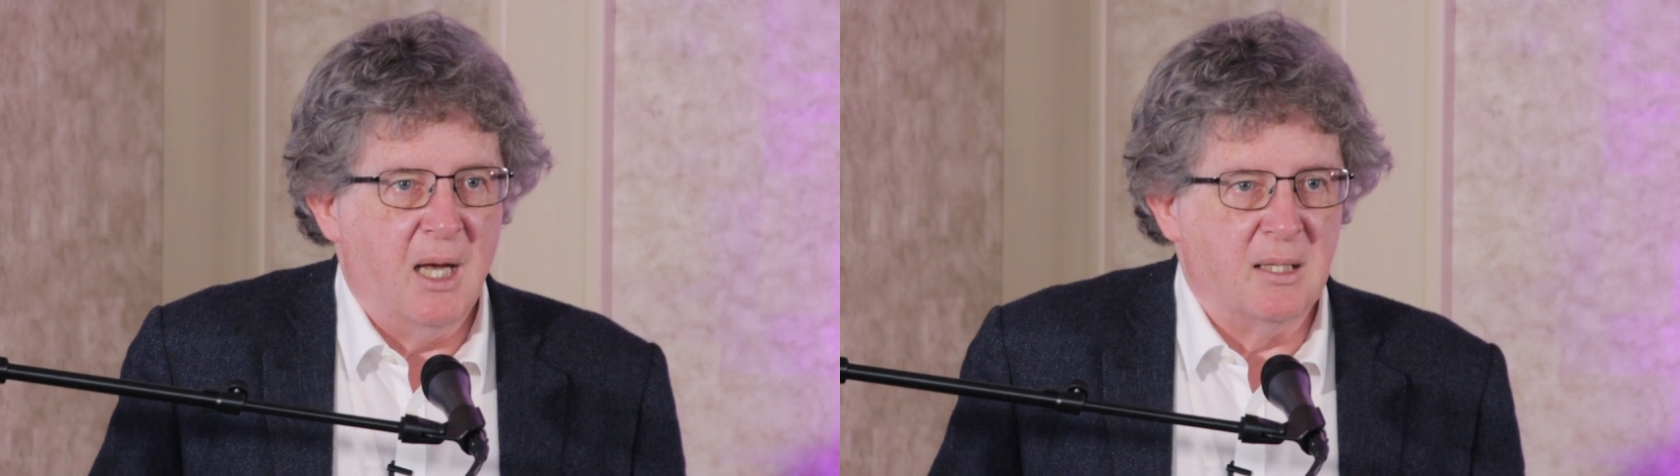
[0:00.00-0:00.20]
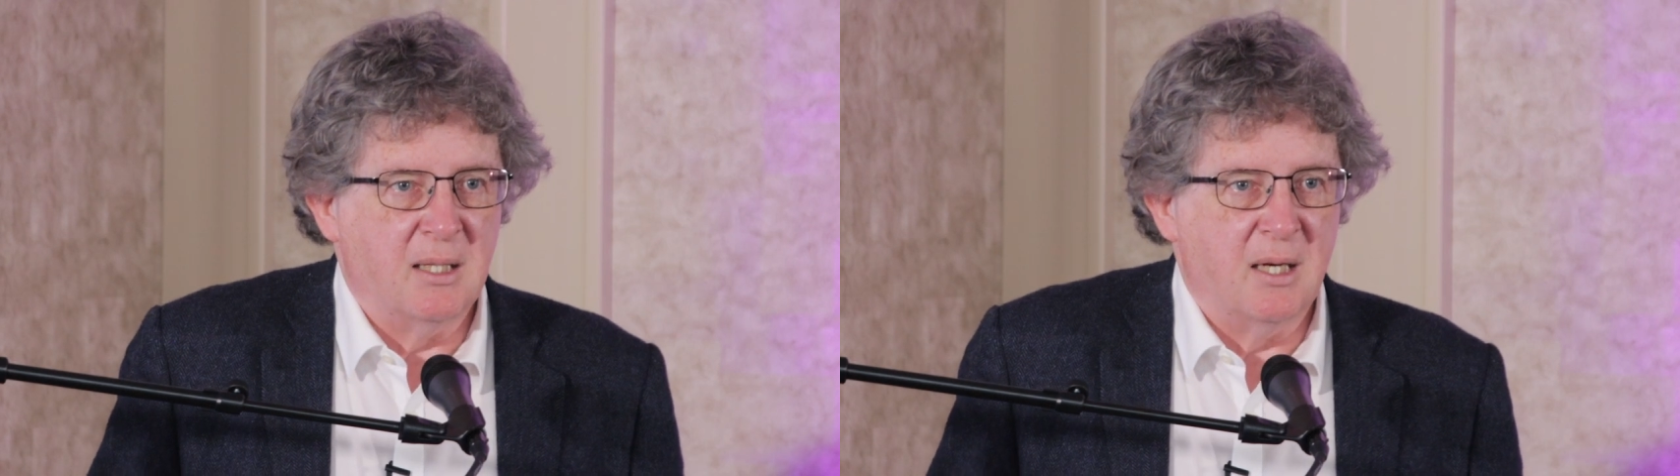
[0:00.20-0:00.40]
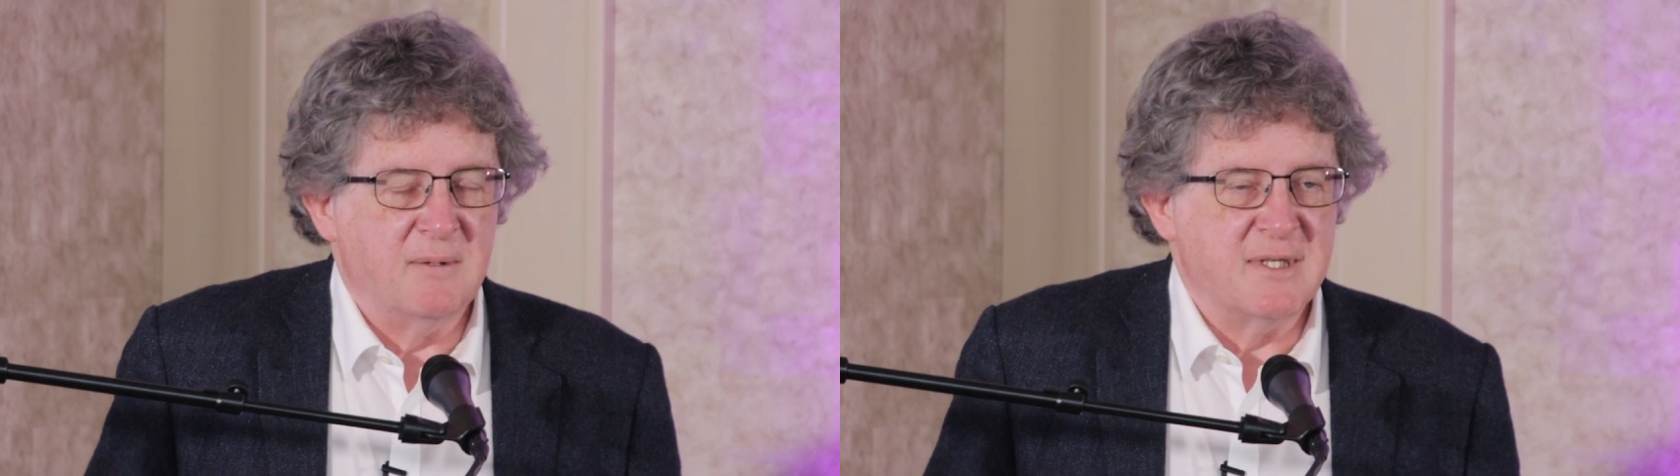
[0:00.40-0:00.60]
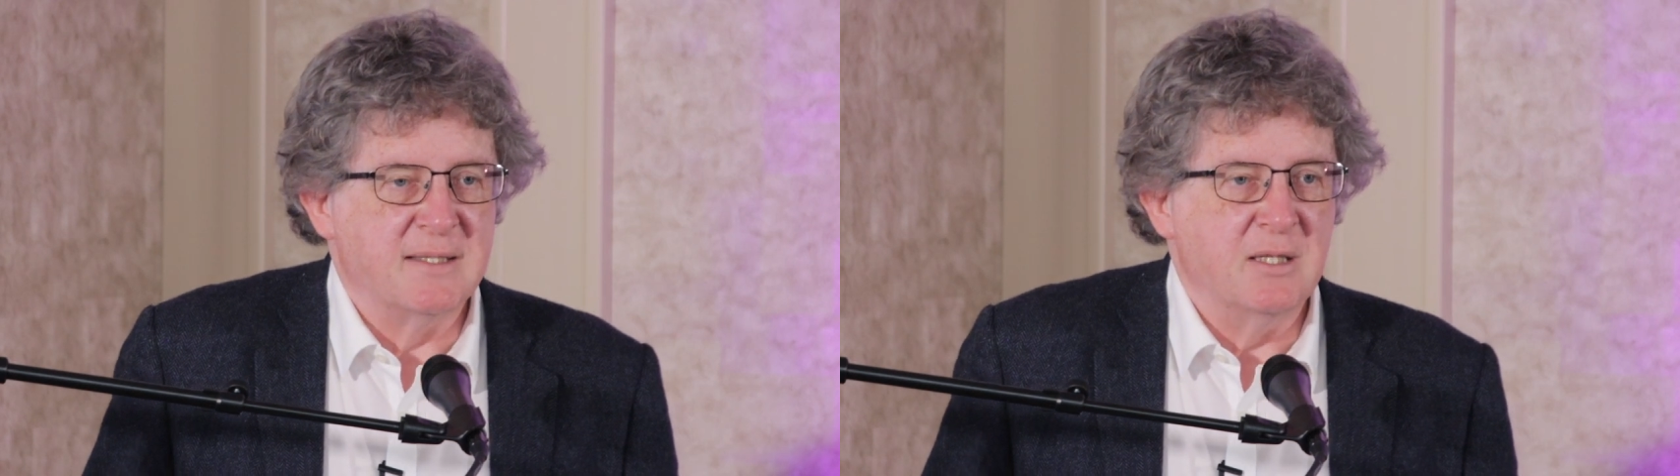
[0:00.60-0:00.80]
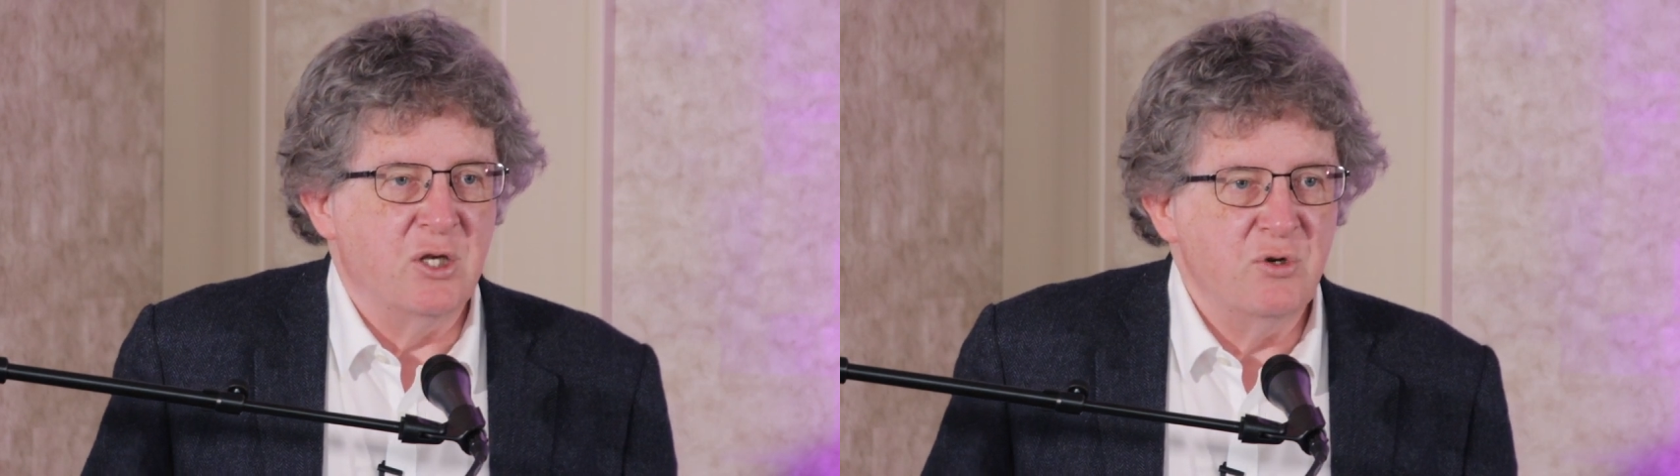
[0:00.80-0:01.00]
And that
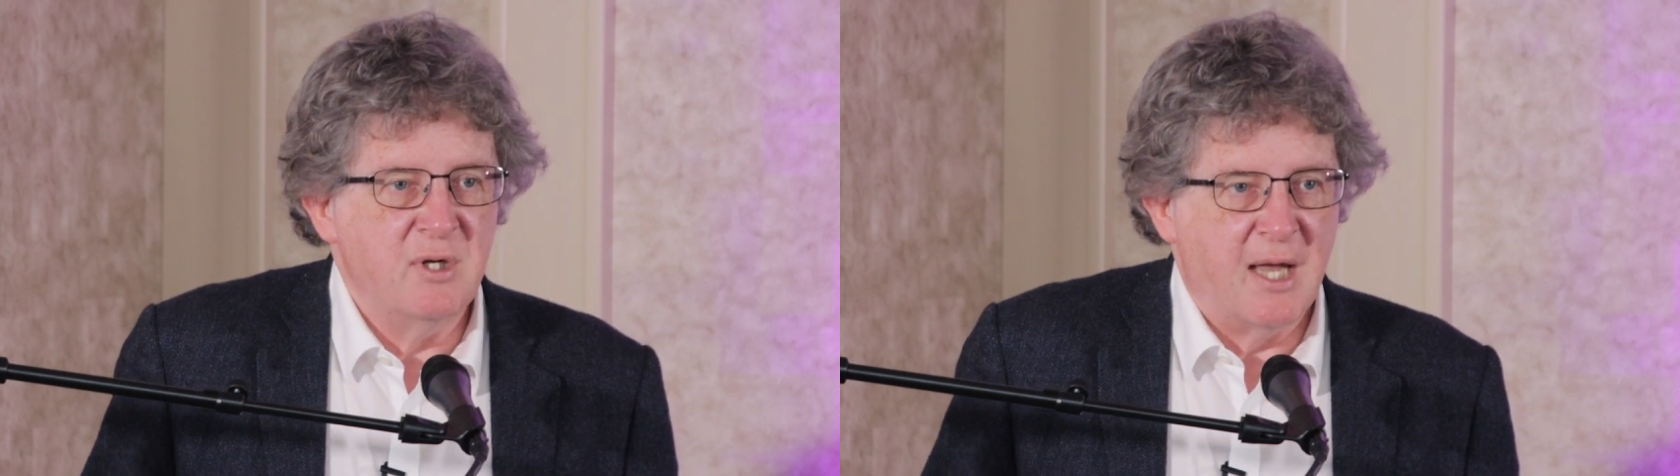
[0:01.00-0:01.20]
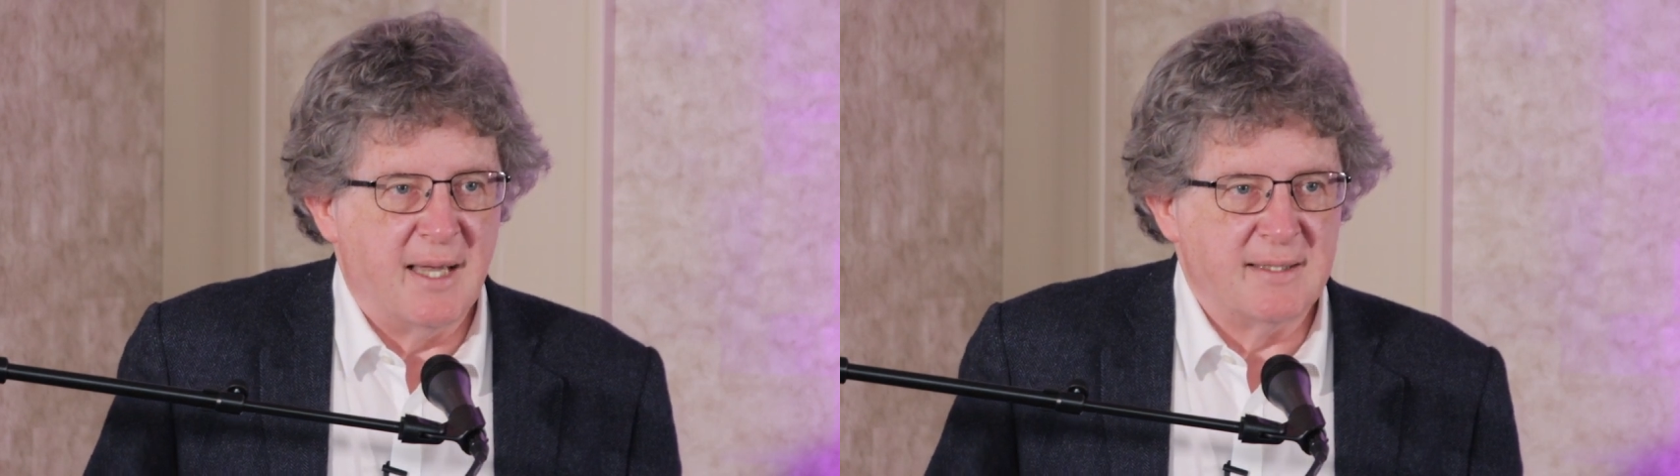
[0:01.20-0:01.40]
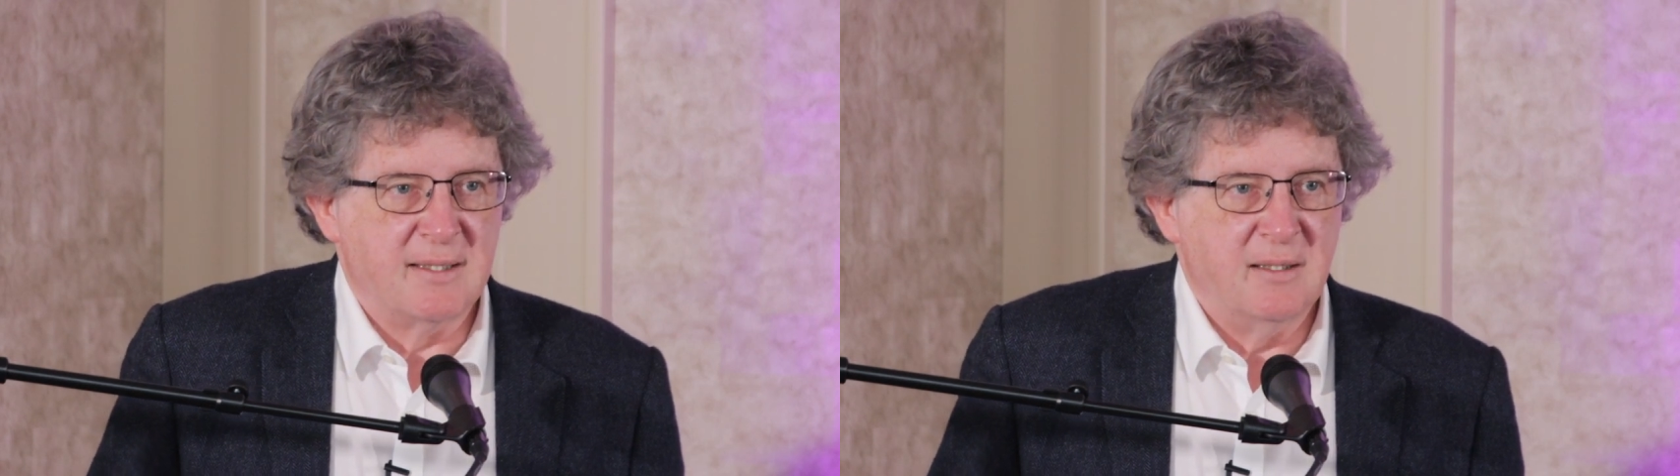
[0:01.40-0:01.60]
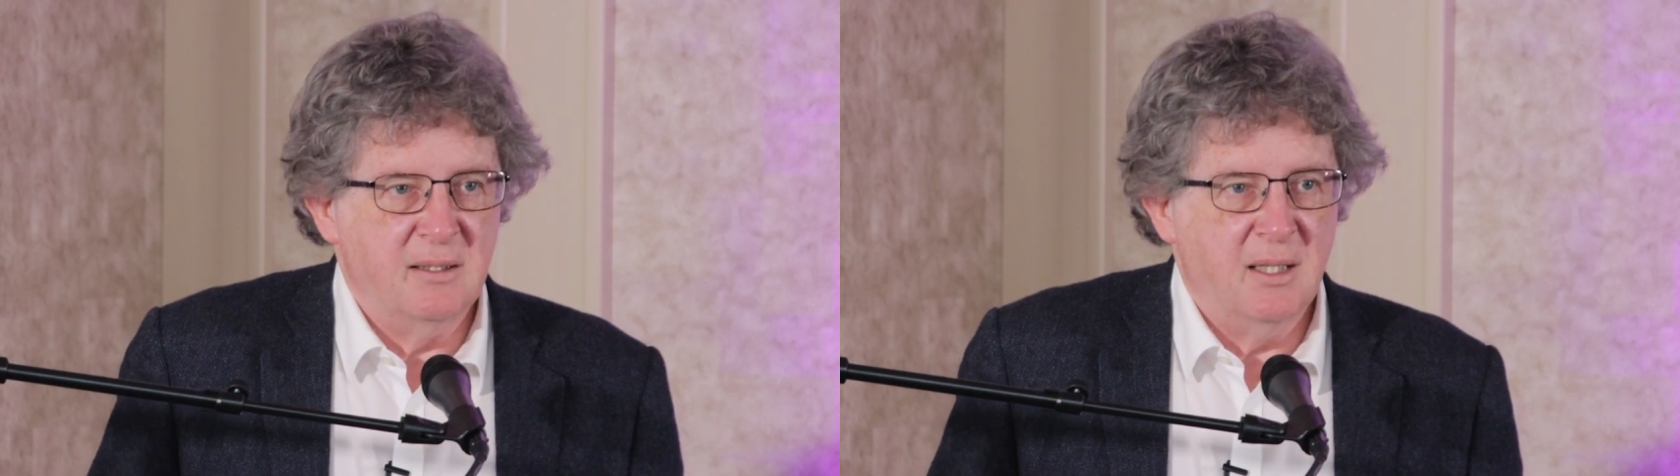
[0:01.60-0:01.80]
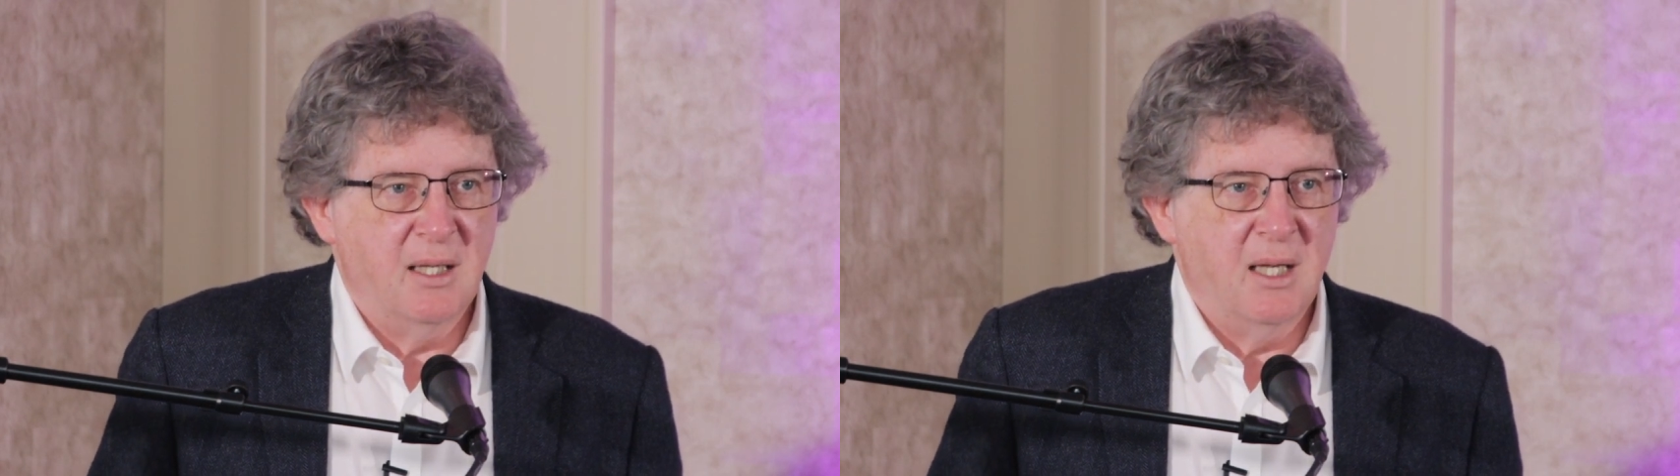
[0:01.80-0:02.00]
was the new castle.